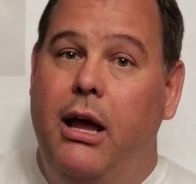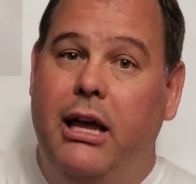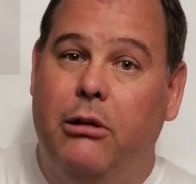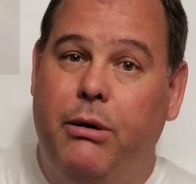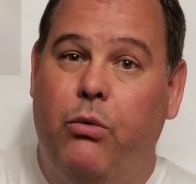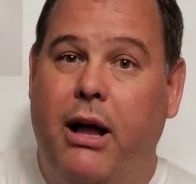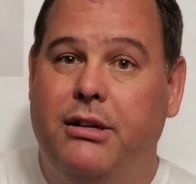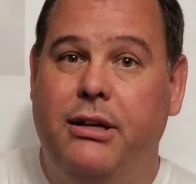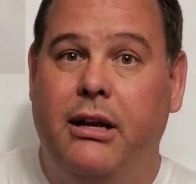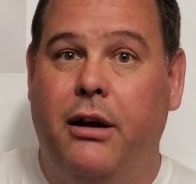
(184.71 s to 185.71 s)
He'll be
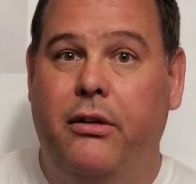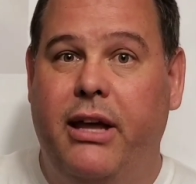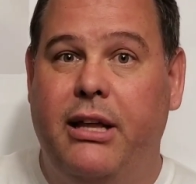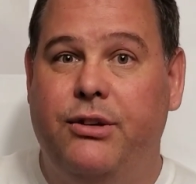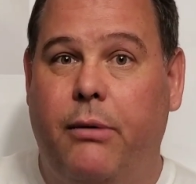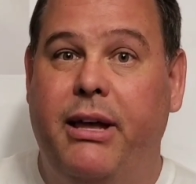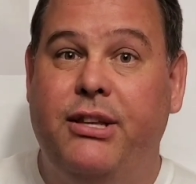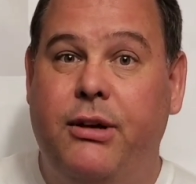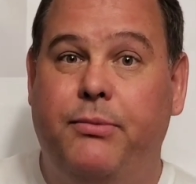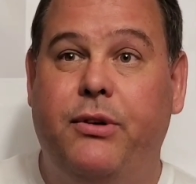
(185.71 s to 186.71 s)
wedged in under the heat strip. Heat
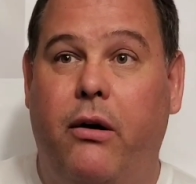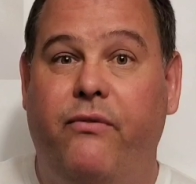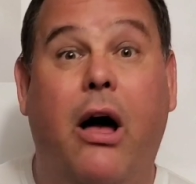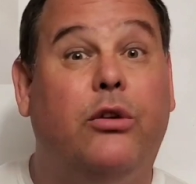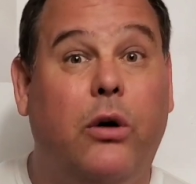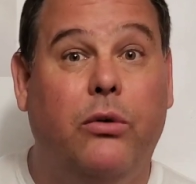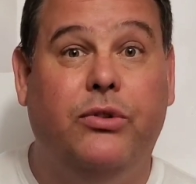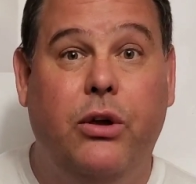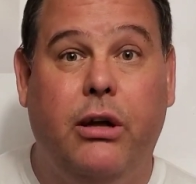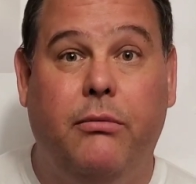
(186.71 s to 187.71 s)
strips are Velcro,
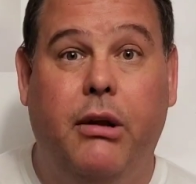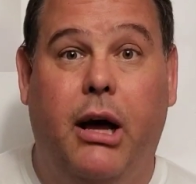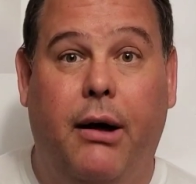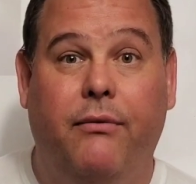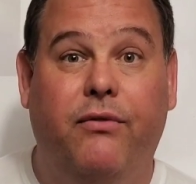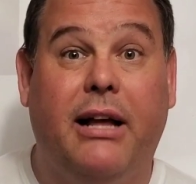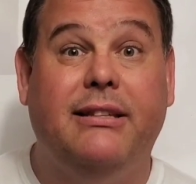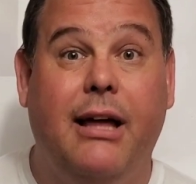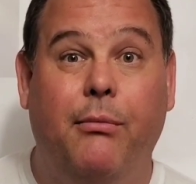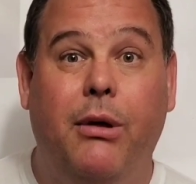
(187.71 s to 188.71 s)
so you can
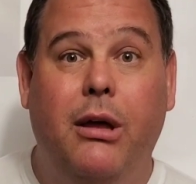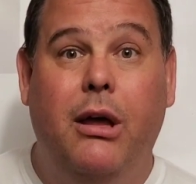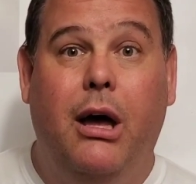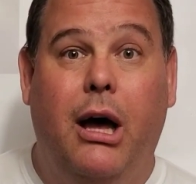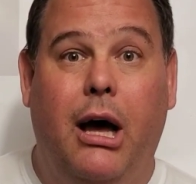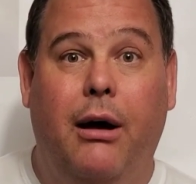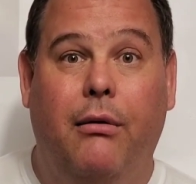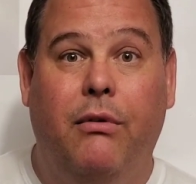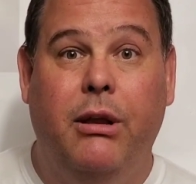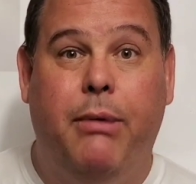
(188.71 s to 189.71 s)
flex them
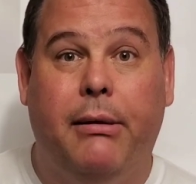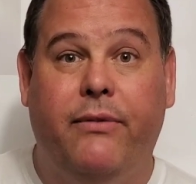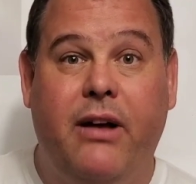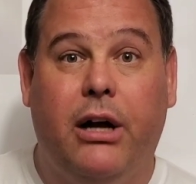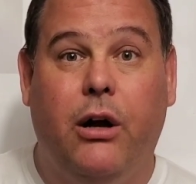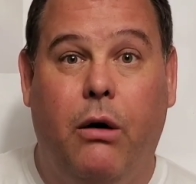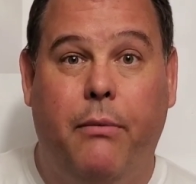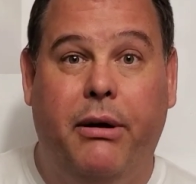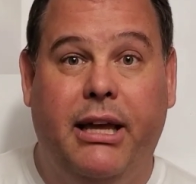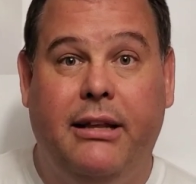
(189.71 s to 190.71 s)
when you pop the Velcro
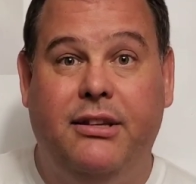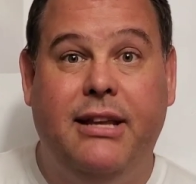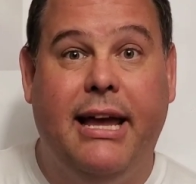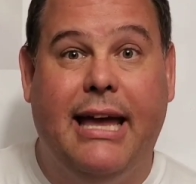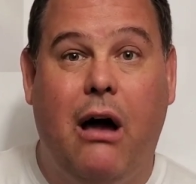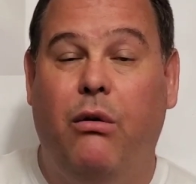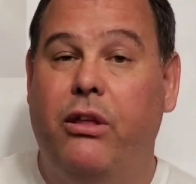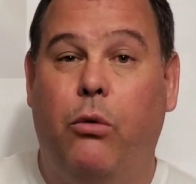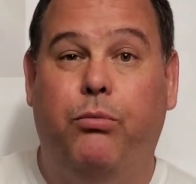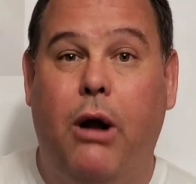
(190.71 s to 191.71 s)
up and get the snake out with
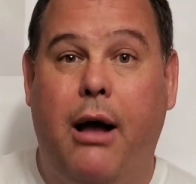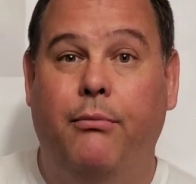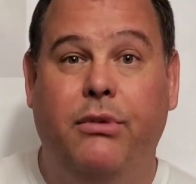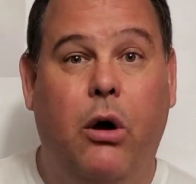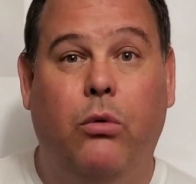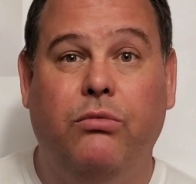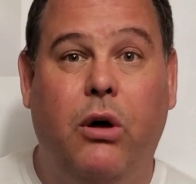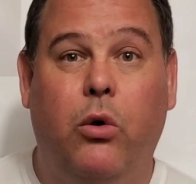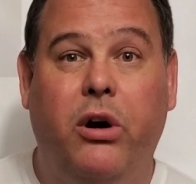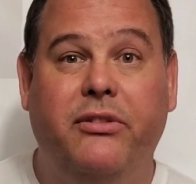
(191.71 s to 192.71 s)
no problem,
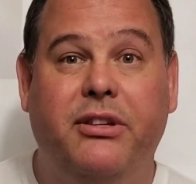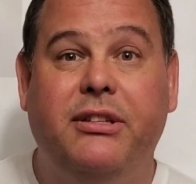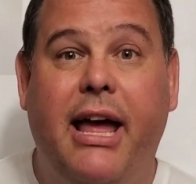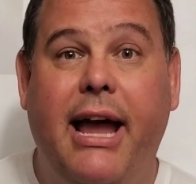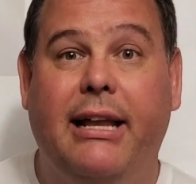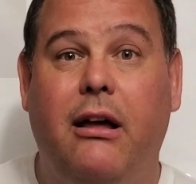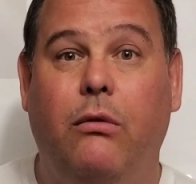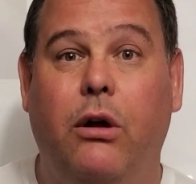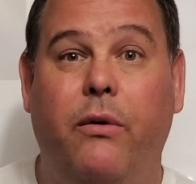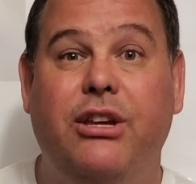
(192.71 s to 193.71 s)
no hurting the snake,
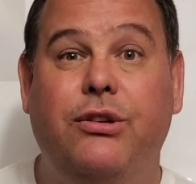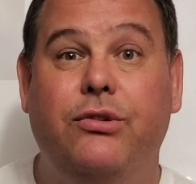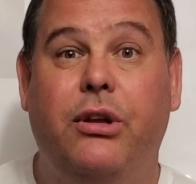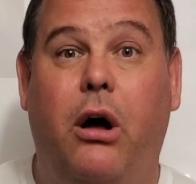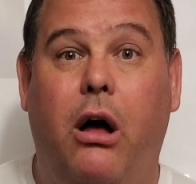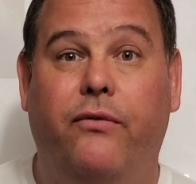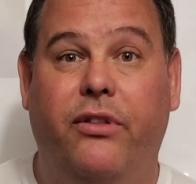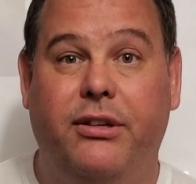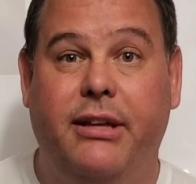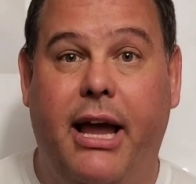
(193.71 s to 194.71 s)
no issues at all for
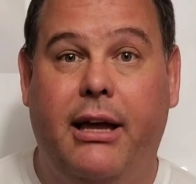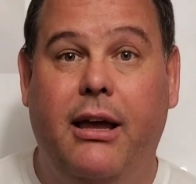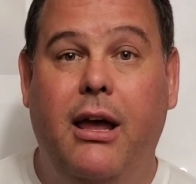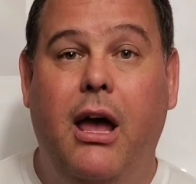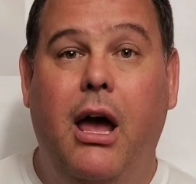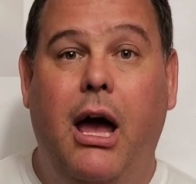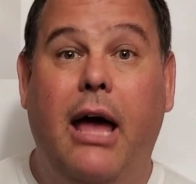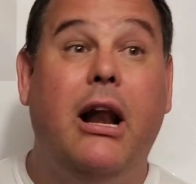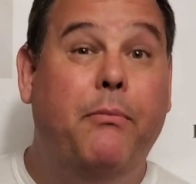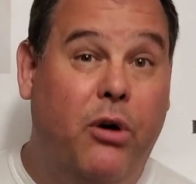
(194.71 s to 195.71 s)
the snake.
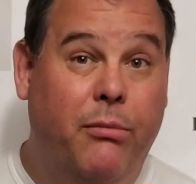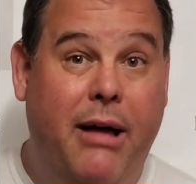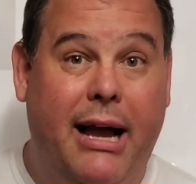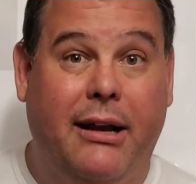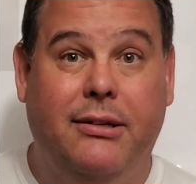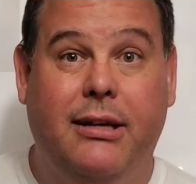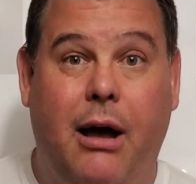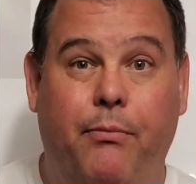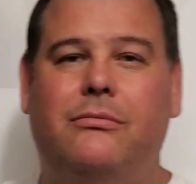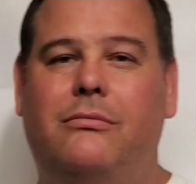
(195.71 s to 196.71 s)
And I'll put him back in his tub.